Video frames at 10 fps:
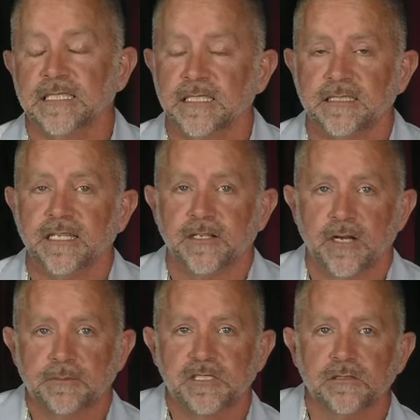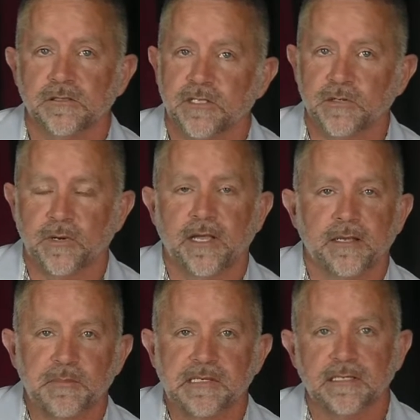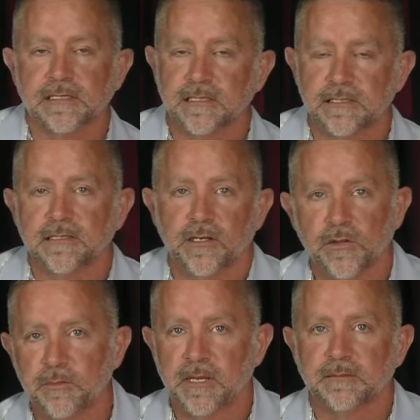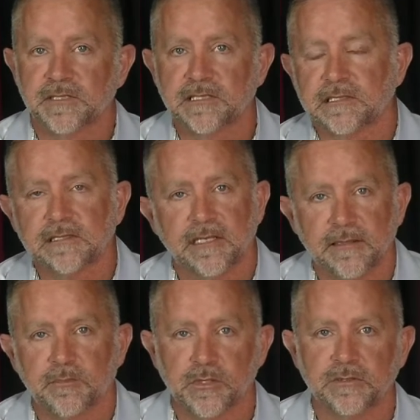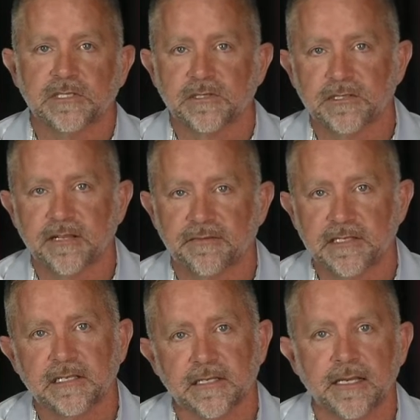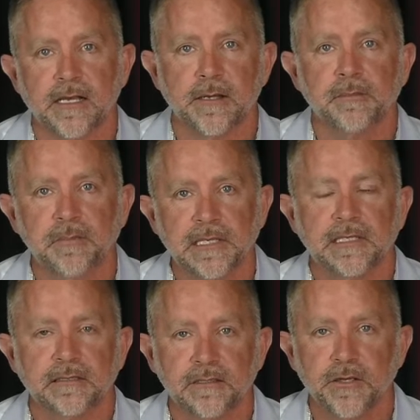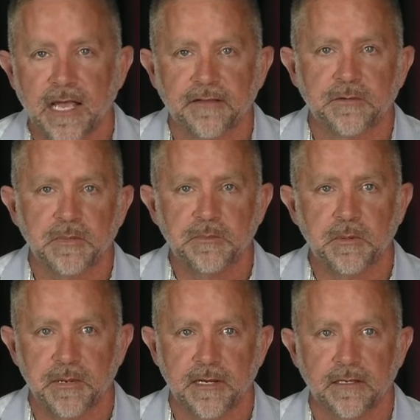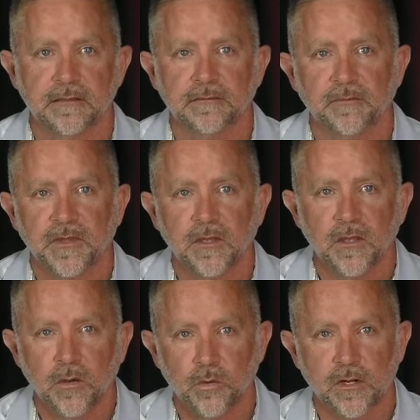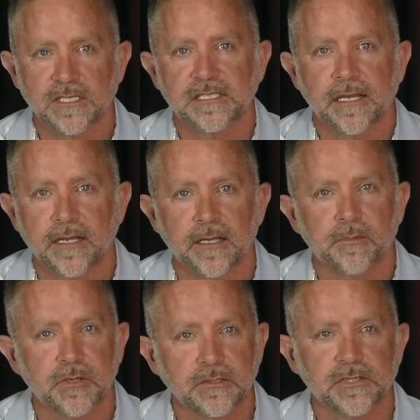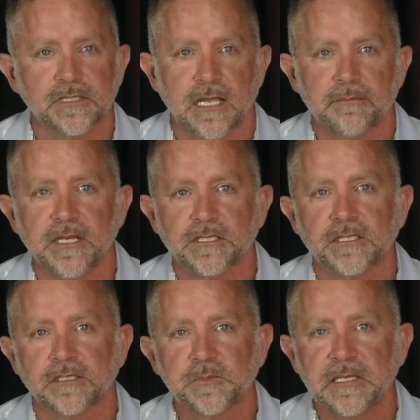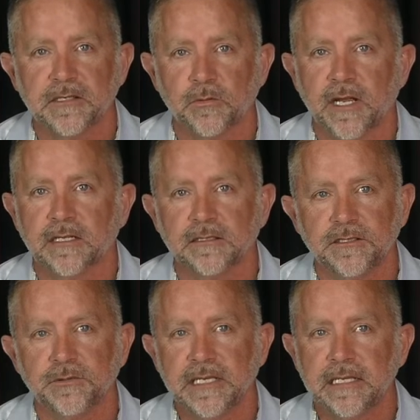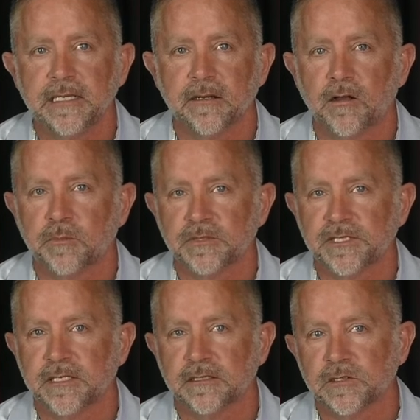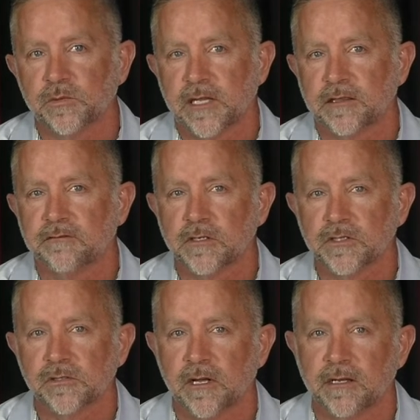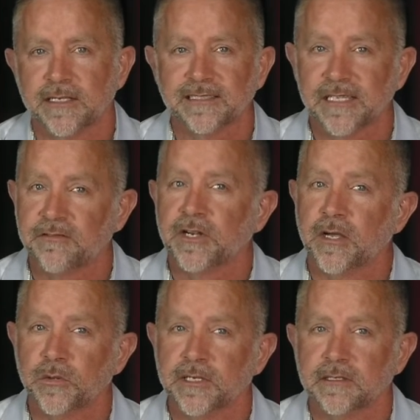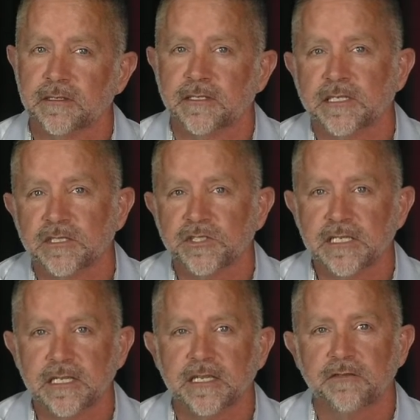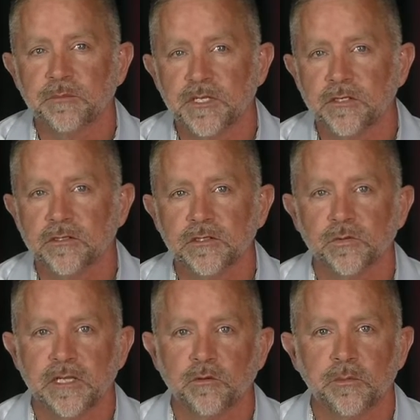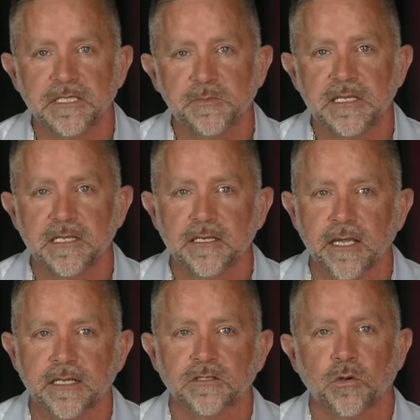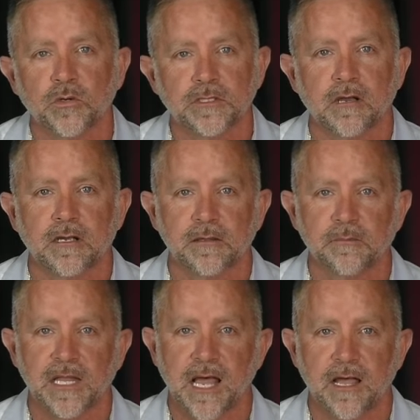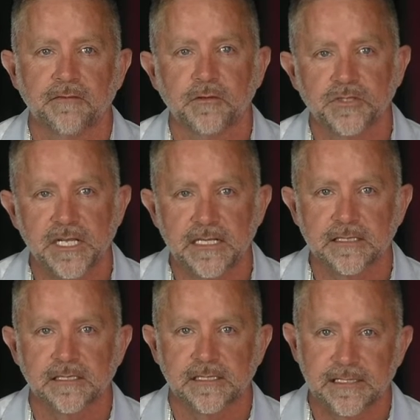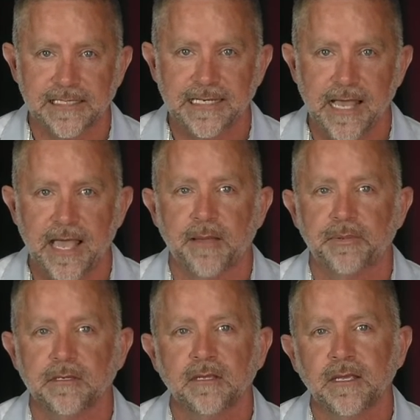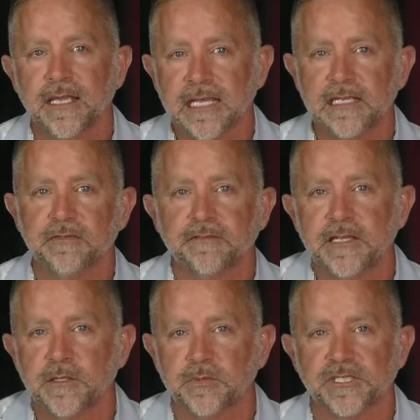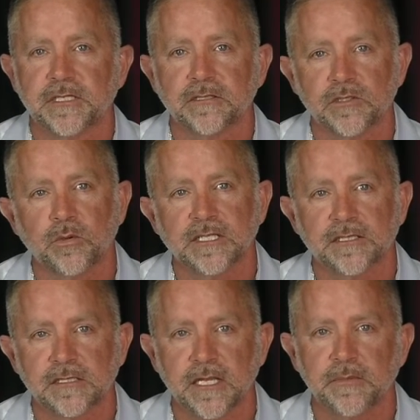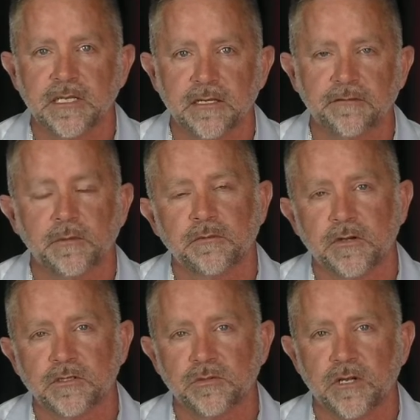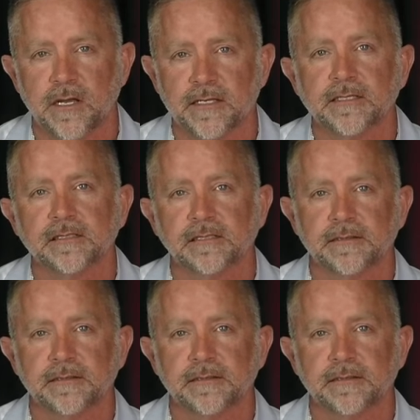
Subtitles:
Yeah, you're absolutely correct because, you know, the bumps and bruises are definitely going to come, but you have to be prepared. With our setup, producers like Mish can speak directly to any and all presenters without the virtual audience ever knowing. She can give them cues when they will be speaking next or talk them live through changes that need to happen and even feed the presenters questions coming in from the virtual audience.